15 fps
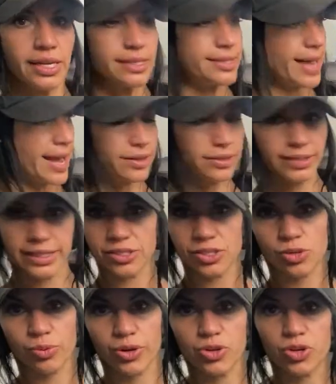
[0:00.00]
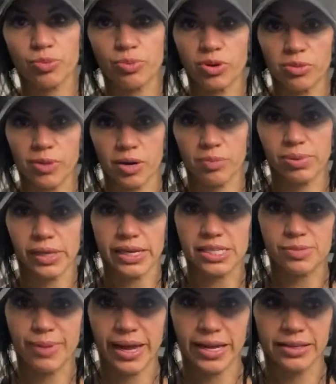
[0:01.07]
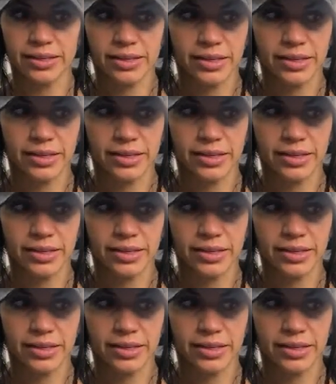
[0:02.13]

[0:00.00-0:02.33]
dialed in to where you can put them on a place bed,